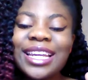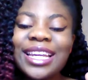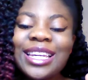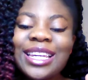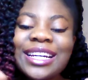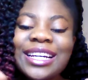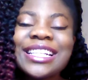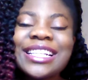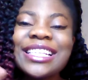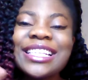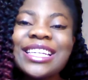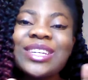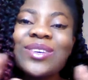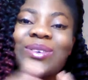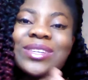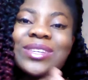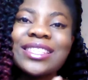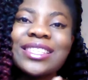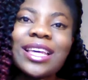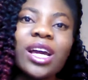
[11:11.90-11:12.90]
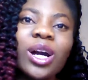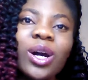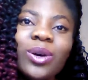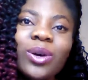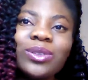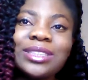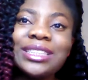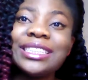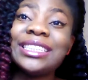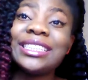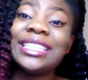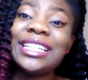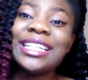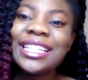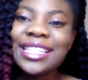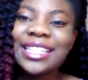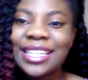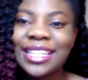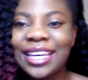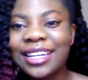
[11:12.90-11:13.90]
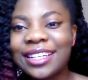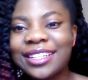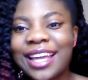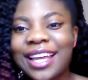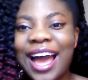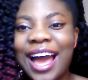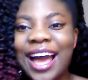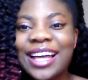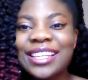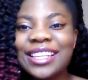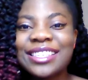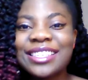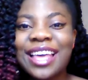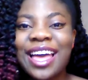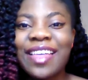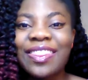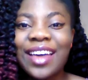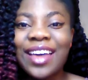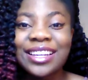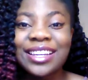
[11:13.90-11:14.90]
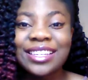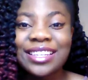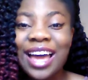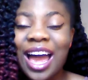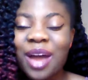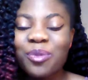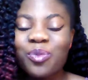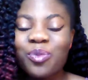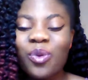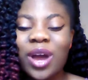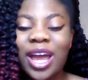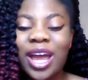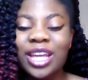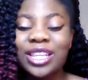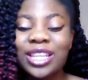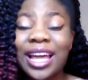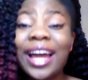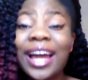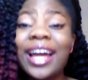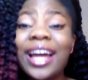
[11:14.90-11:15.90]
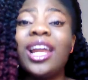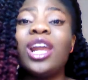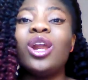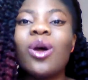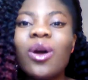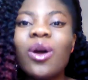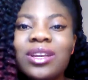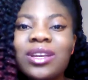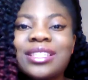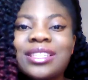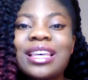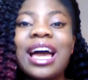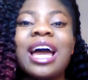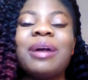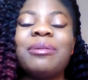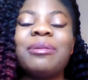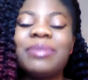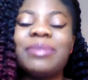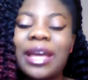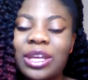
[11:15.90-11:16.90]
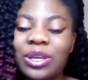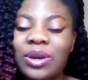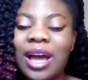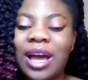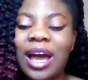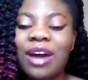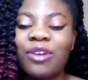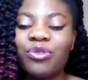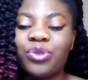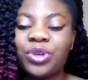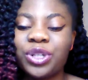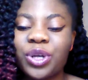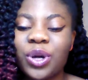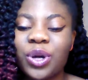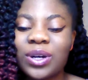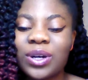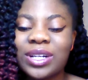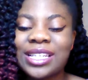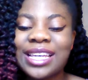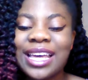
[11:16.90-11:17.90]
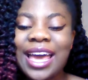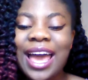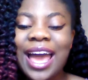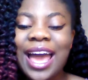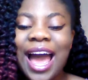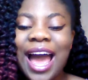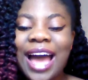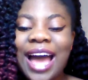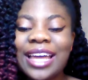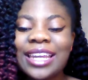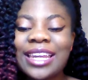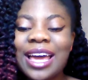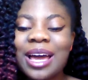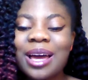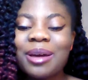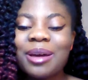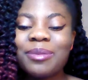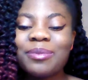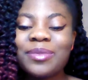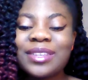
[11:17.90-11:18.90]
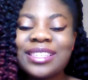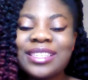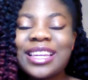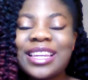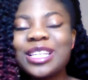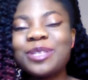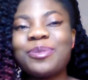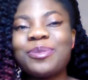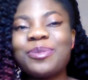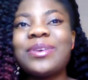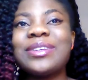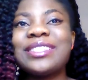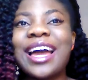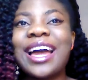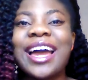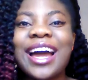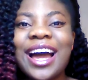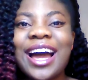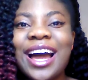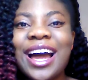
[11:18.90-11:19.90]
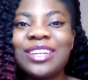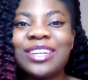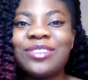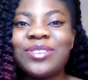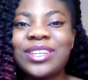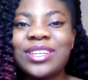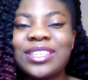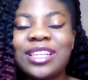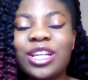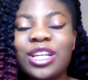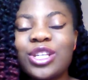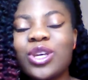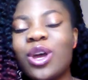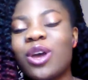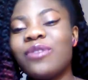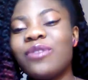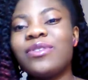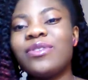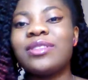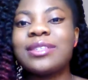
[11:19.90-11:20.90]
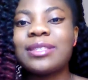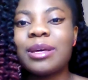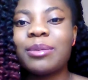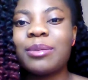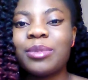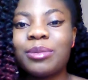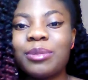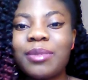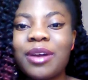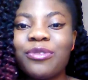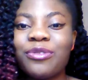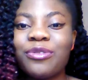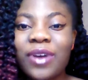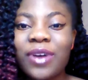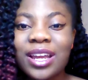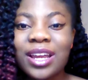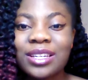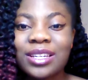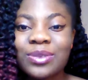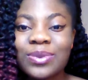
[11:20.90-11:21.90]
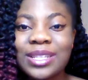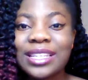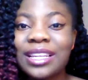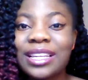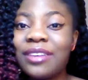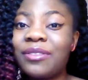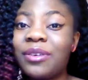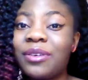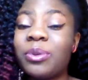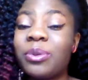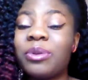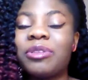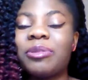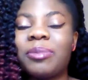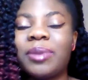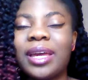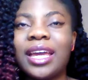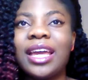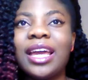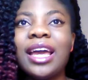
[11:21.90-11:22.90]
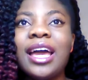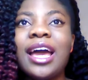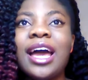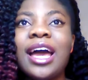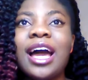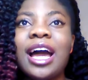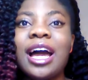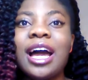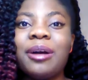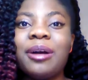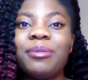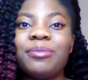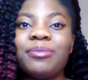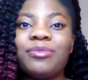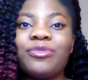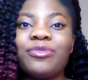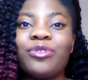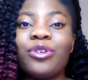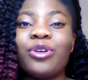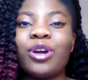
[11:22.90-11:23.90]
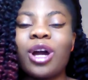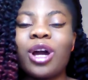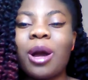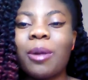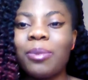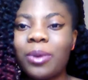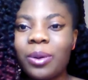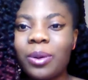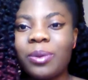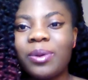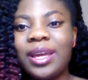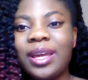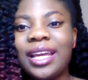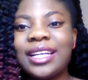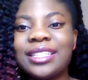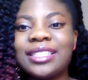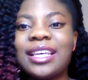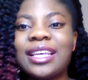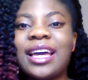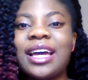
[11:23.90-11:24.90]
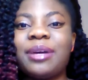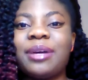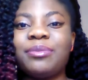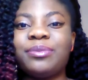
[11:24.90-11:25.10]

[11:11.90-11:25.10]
look at your single season as that time where, that alone time that you have with God. And this is an experience I had recently. So over the summer, my friend was living with me for a couple of weeks.